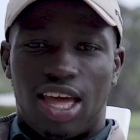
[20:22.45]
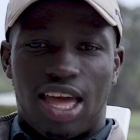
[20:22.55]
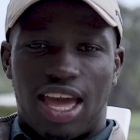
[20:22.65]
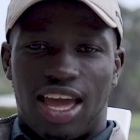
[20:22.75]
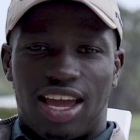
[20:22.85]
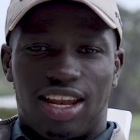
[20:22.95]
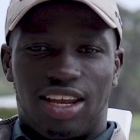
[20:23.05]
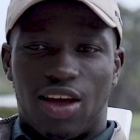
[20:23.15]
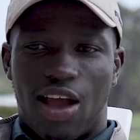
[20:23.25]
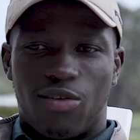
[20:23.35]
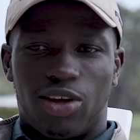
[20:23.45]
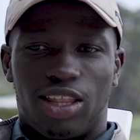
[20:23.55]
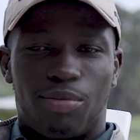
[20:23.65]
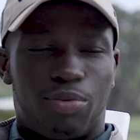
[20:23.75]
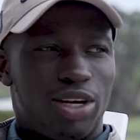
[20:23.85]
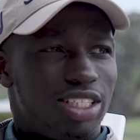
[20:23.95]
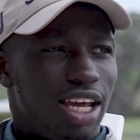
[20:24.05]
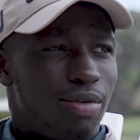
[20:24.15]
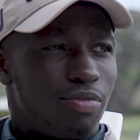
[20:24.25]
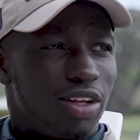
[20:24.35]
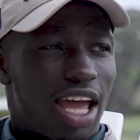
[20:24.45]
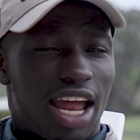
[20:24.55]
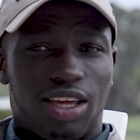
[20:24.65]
and I really appreciate him for that.